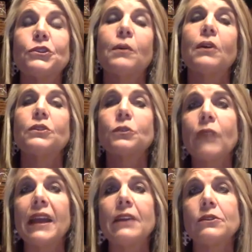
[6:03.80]
you all to
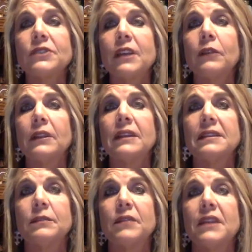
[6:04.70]
write yourself a
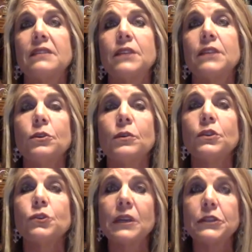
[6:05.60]
list of things that you
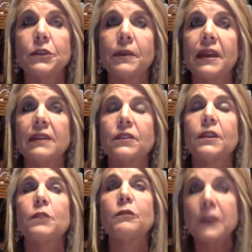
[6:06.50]
enjoy doing so
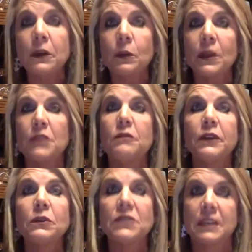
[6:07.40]
that when you
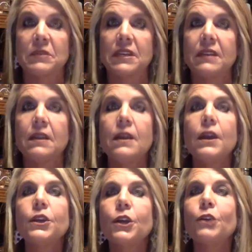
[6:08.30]
feel tempted,
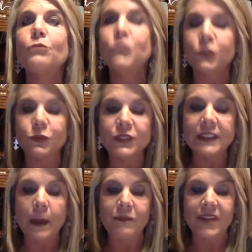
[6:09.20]
go do
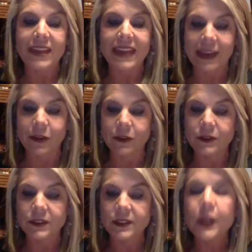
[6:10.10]
something
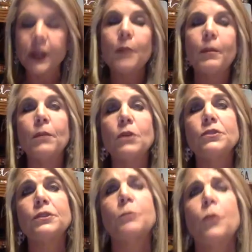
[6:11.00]
else. But
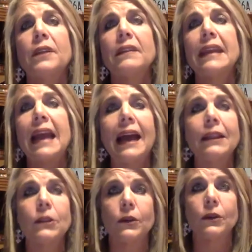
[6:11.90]
most importantly,
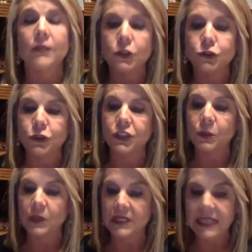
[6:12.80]
I learned that
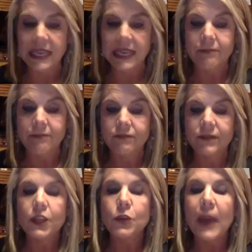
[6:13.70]
nutrition was key.
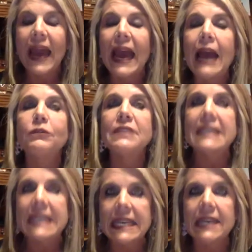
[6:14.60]
You have to
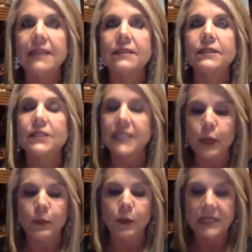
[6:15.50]
eat to
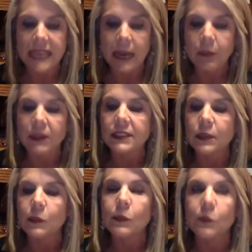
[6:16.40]
keep your
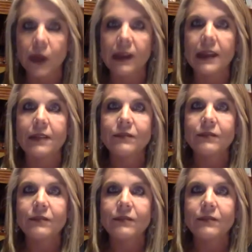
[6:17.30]
metabolism running.